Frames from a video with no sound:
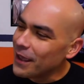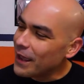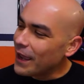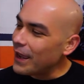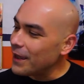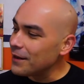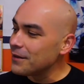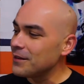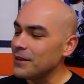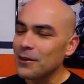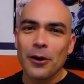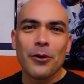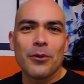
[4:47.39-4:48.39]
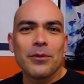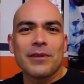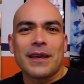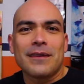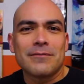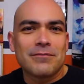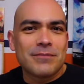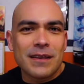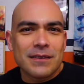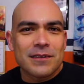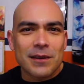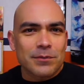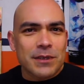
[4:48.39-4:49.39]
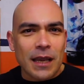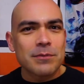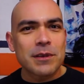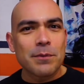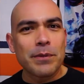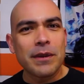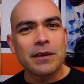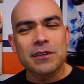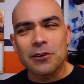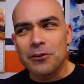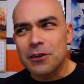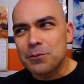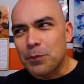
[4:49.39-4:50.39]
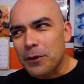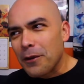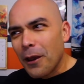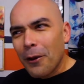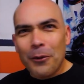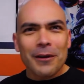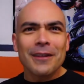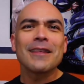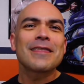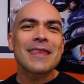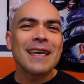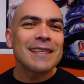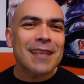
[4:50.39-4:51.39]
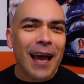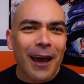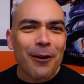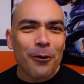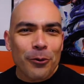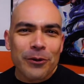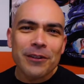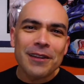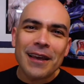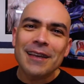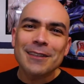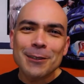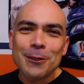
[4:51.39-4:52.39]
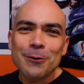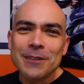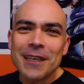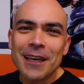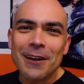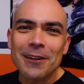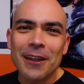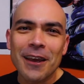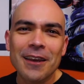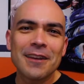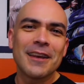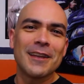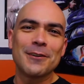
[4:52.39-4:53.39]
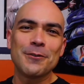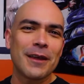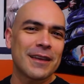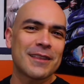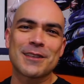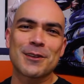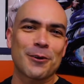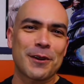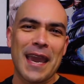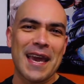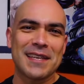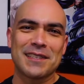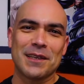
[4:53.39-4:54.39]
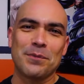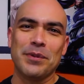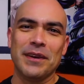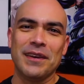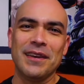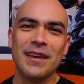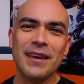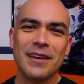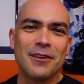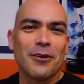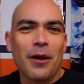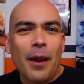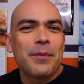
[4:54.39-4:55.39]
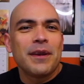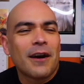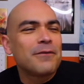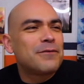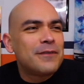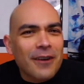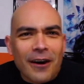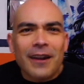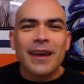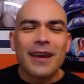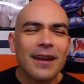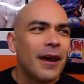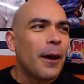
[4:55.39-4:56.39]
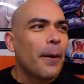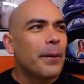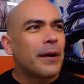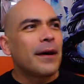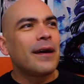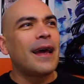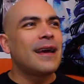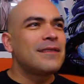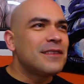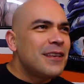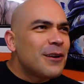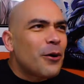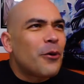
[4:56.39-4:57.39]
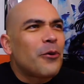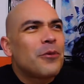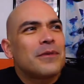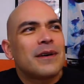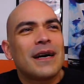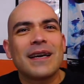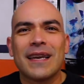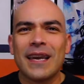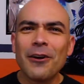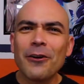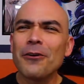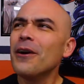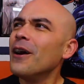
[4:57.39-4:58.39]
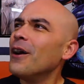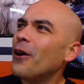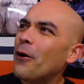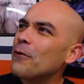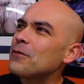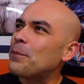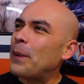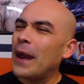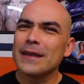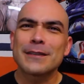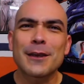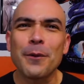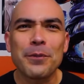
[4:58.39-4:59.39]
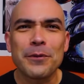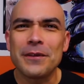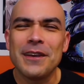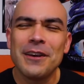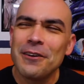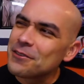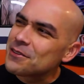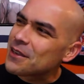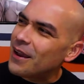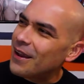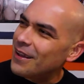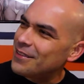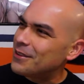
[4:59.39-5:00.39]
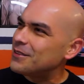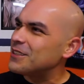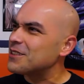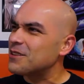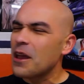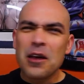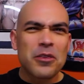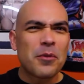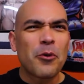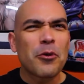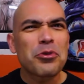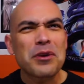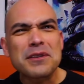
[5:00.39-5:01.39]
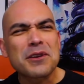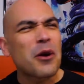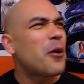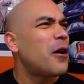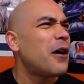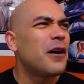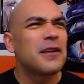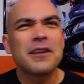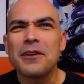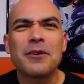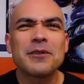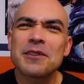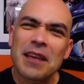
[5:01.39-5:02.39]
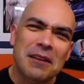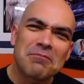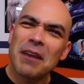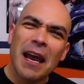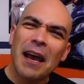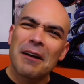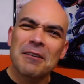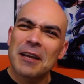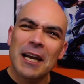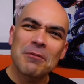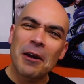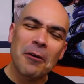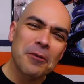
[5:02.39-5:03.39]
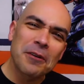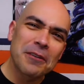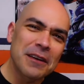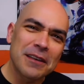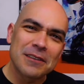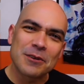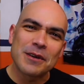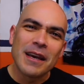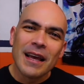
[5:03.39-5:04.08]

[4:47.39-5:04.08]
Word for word: And, you know, like sometimes I'm being serious, but one of the things I don't really like to do is get online and do like the sarcastic bit. You know, I mean, I've done it, but you know, here over the past couple of years, uh, the, just the more things go on, you know, it's just like, nah, I'm not really into it.